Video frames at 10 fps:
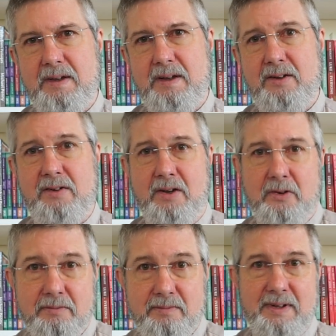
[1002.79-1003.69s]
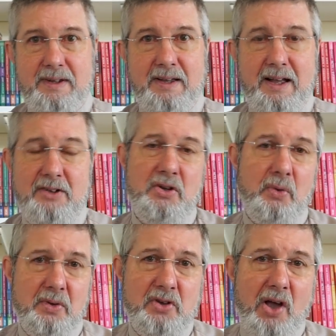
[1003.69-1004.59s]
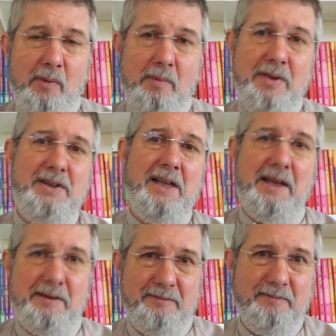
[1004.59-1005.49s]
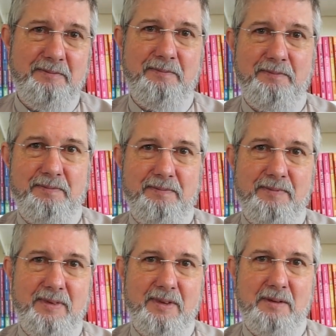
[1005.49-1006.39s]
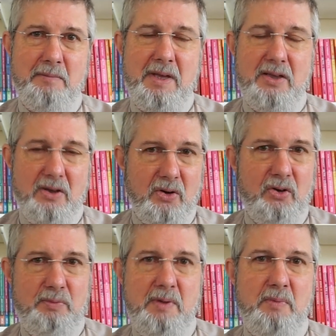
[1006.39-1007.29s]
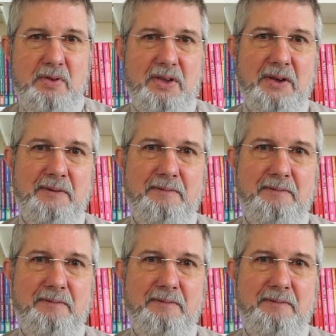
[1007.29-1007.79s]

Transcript: And so, until the time we meet again, may God be with you.